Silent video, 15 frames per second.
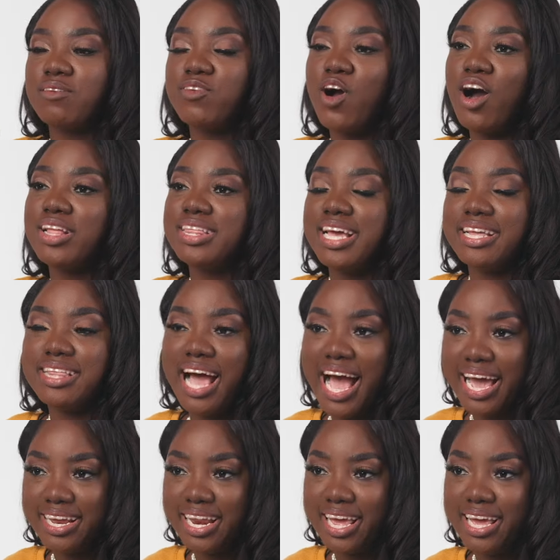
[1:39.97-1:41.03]
of content
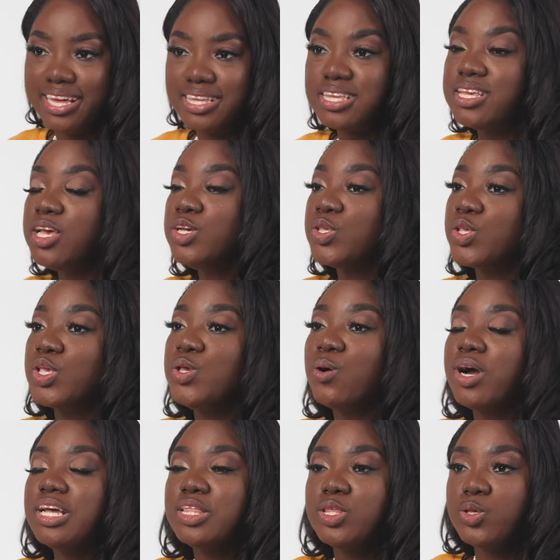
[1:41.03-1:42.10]
ideas. So you
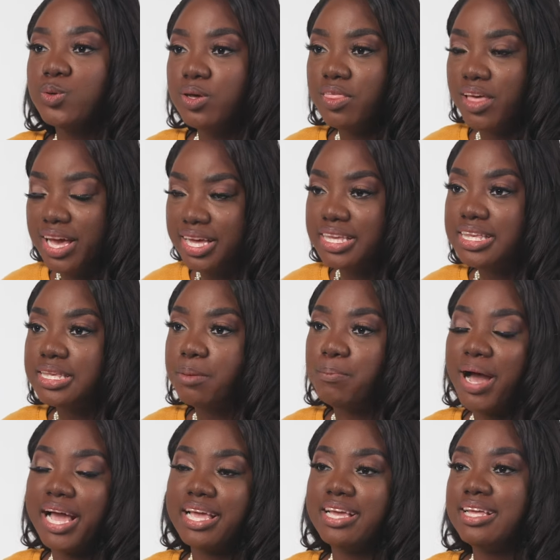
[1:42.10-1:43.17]
can do this
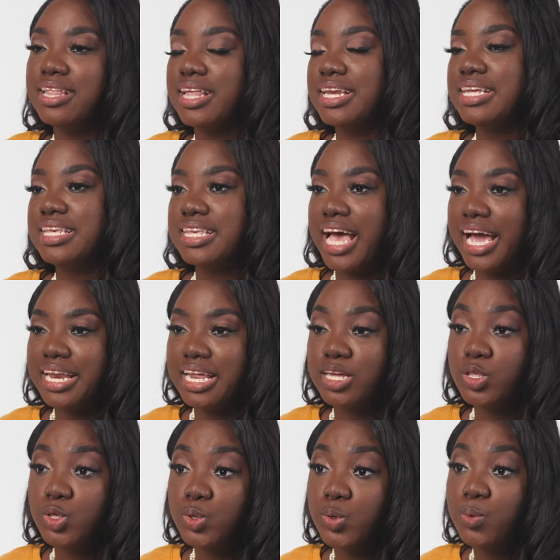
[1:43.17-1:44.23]
by either
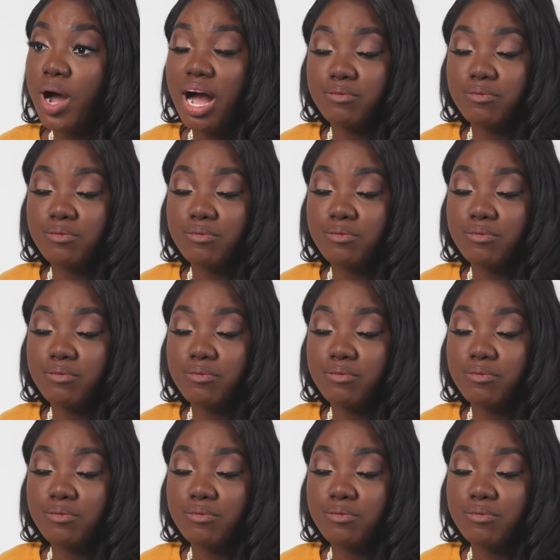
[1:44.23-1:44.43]
deciding to